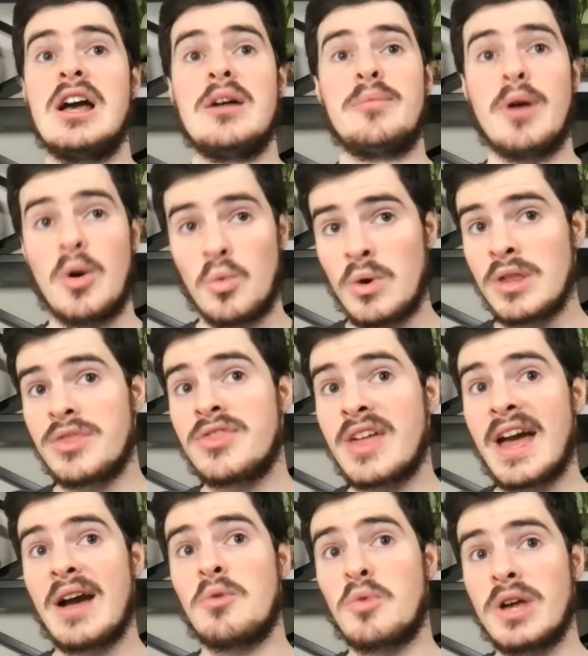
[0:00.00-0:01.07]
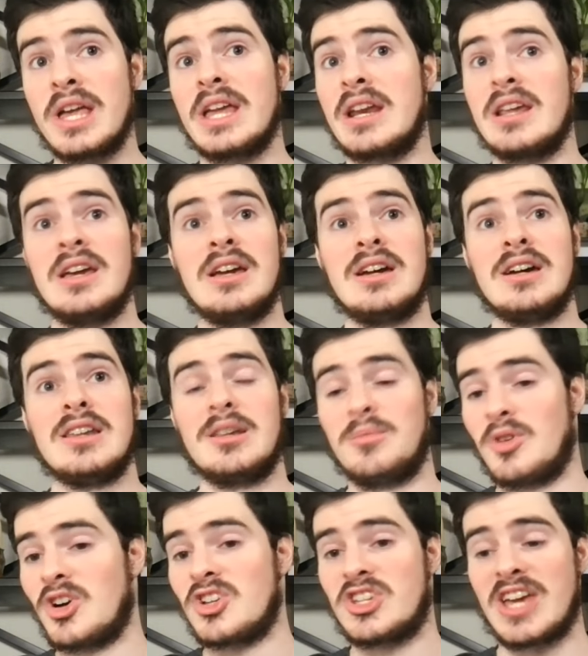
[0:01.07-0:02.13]
But with that win,
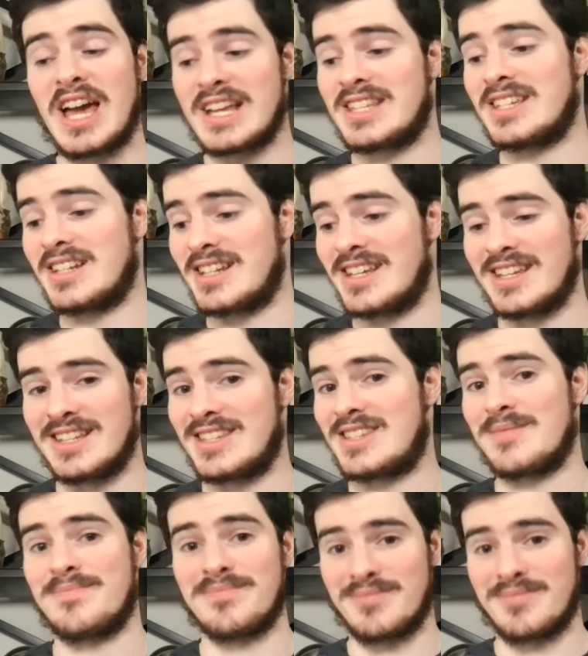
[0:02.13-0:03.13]
Lamar Jackson has